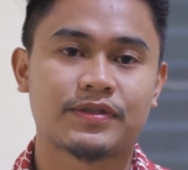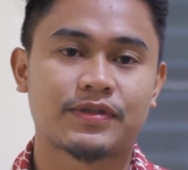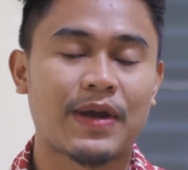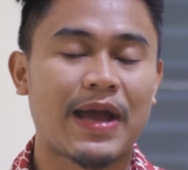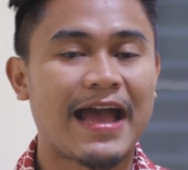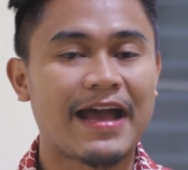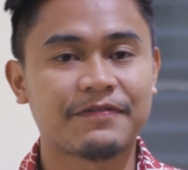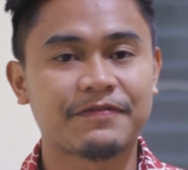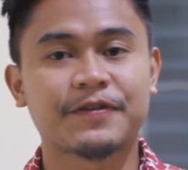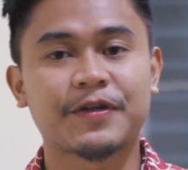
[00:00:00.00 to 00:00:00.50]
So
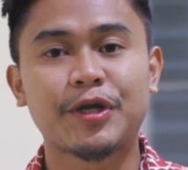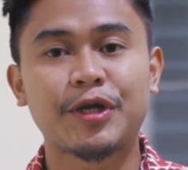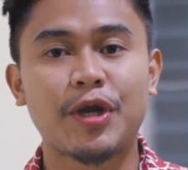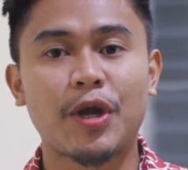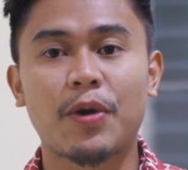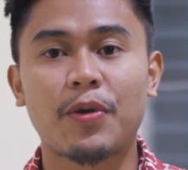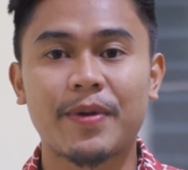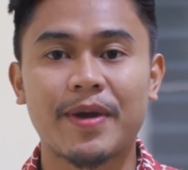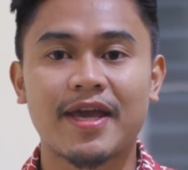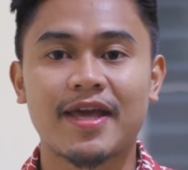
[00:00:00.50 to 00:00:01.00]
after
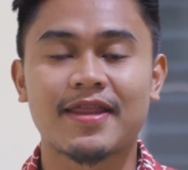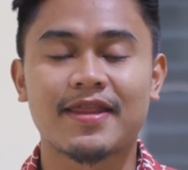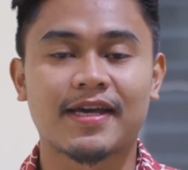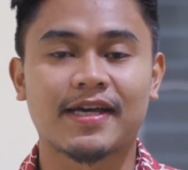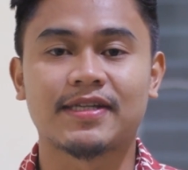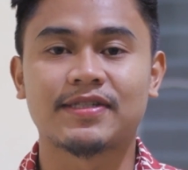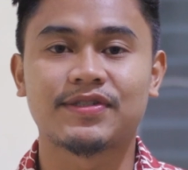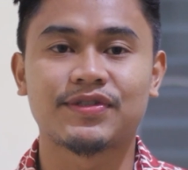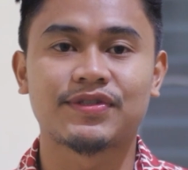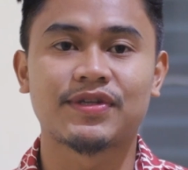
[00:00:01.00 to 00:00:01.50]
knowing
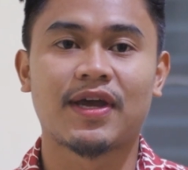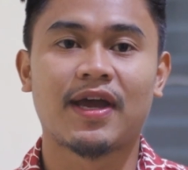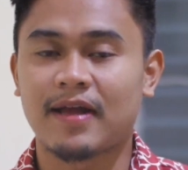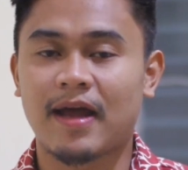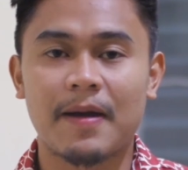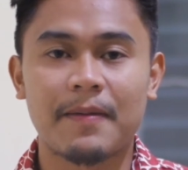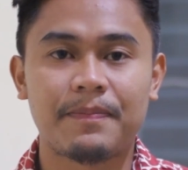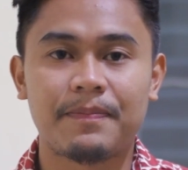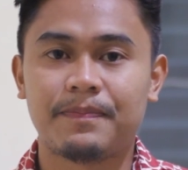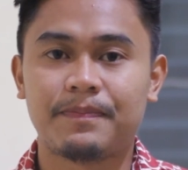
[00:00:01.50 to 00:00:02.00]
this
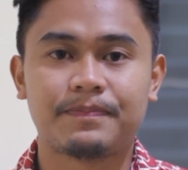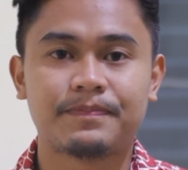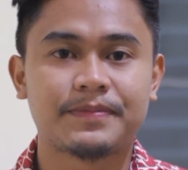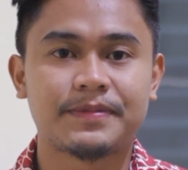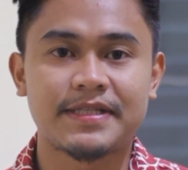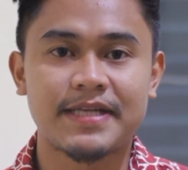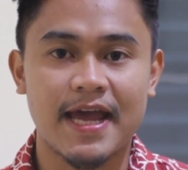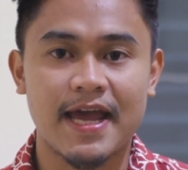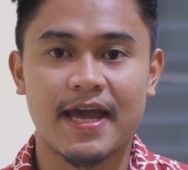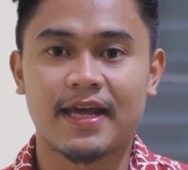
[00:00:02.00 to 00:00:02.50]
top
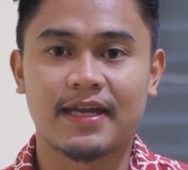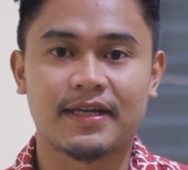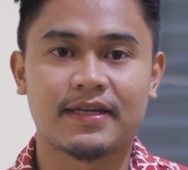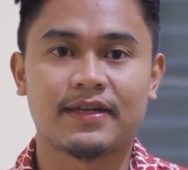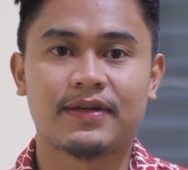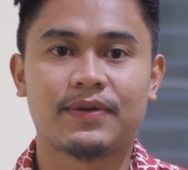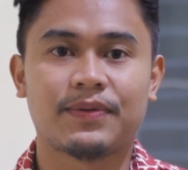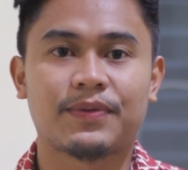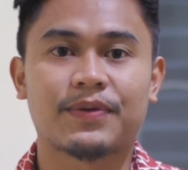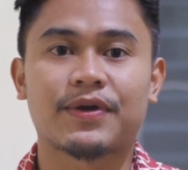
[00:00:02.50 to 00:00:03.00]

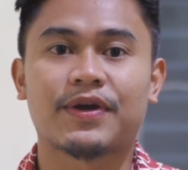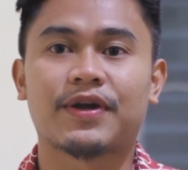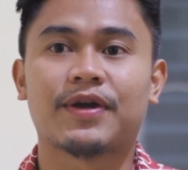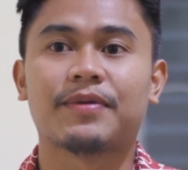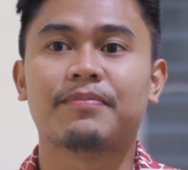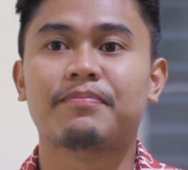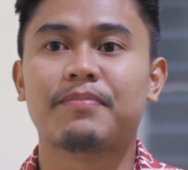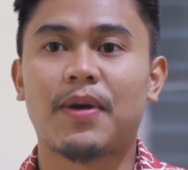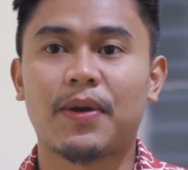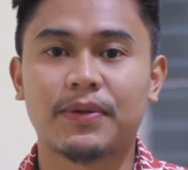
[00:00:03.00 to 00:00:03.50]
10
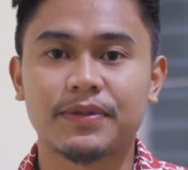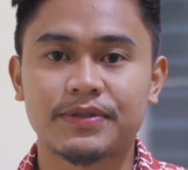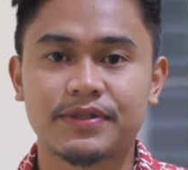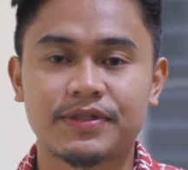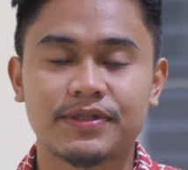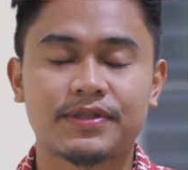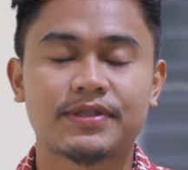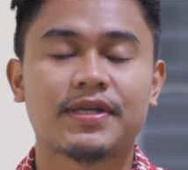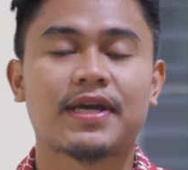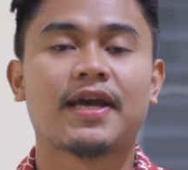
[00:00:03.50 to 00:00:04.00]
or
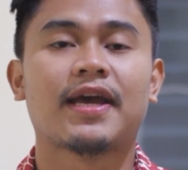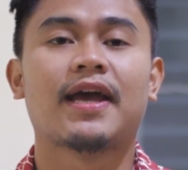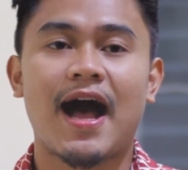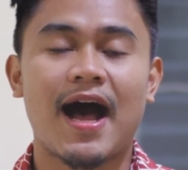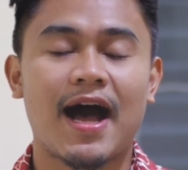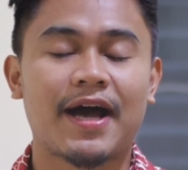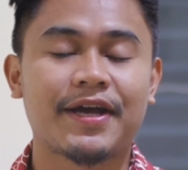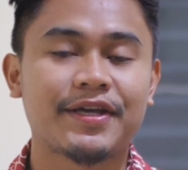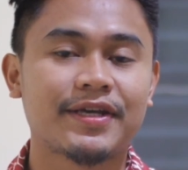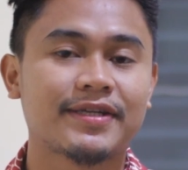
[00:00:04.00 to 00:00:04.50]
most
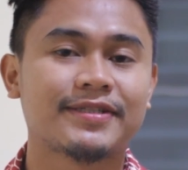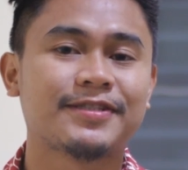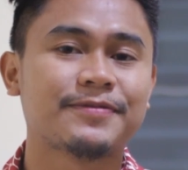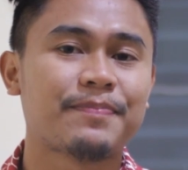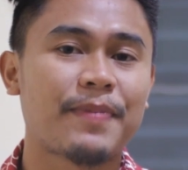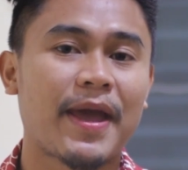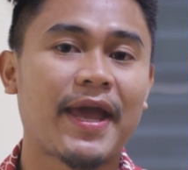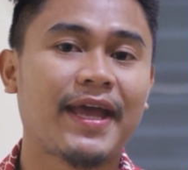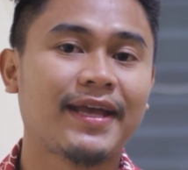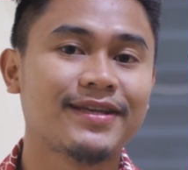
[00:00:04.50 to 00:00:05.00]

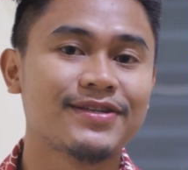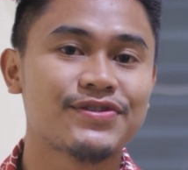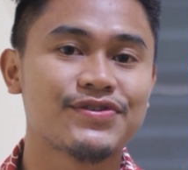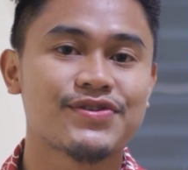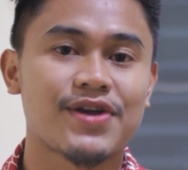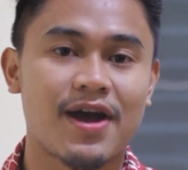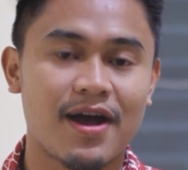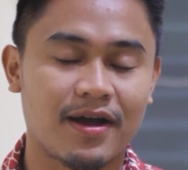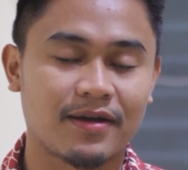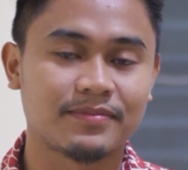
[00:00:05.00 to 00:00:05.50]
highest paying
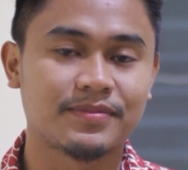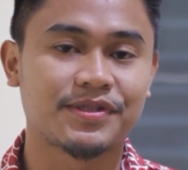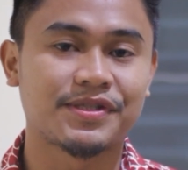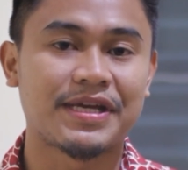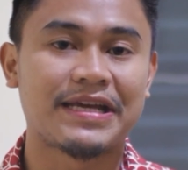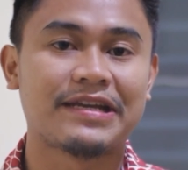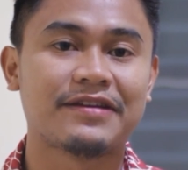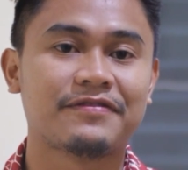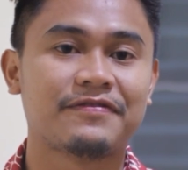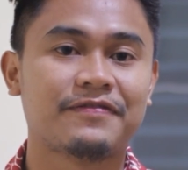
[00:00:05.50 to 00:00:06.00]

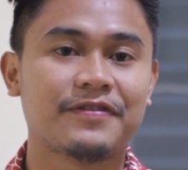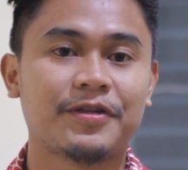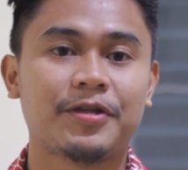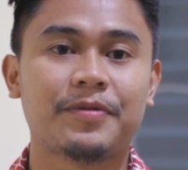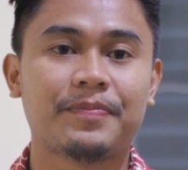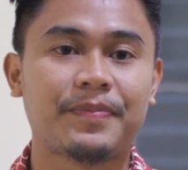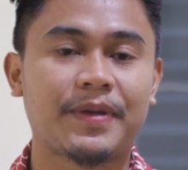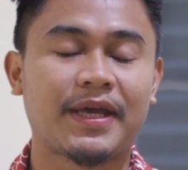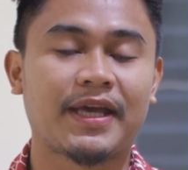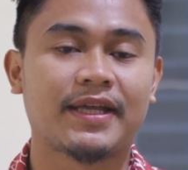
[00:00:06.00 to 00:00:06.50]
jobs in the
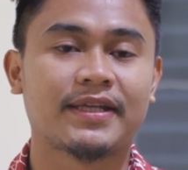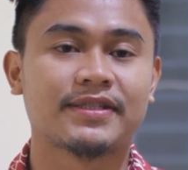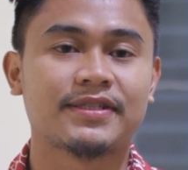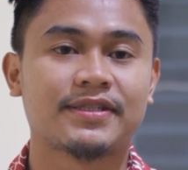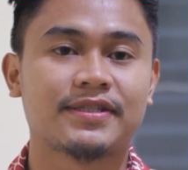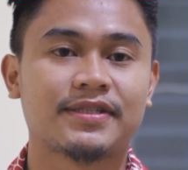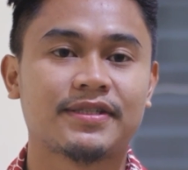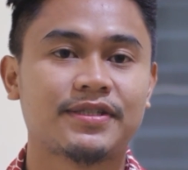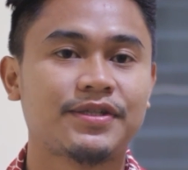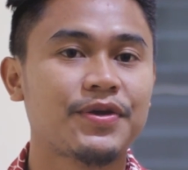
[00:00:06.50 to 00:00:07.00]

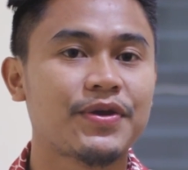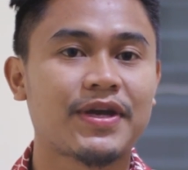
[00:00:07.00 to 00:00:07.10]
Philippines,